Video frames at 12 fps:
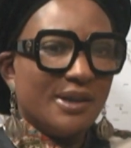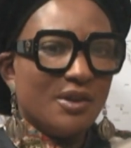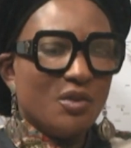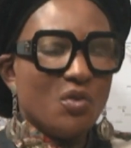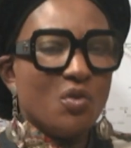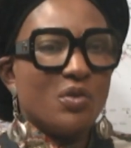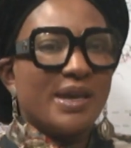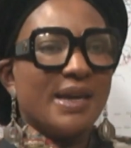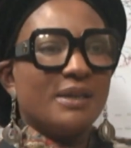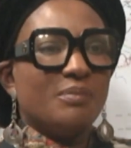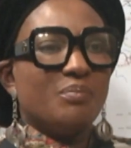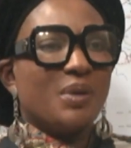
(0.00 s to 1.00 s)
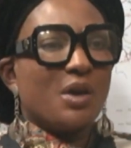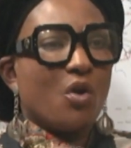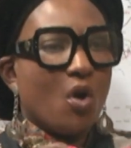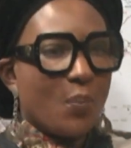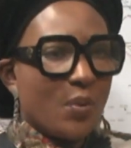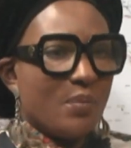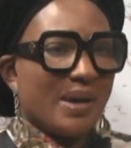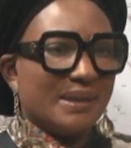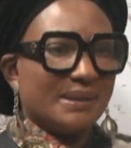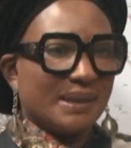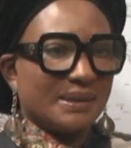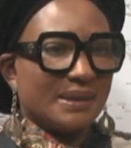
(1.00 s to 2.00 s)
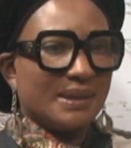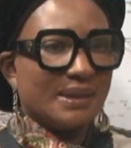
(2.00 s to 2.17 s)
who can be open-minded,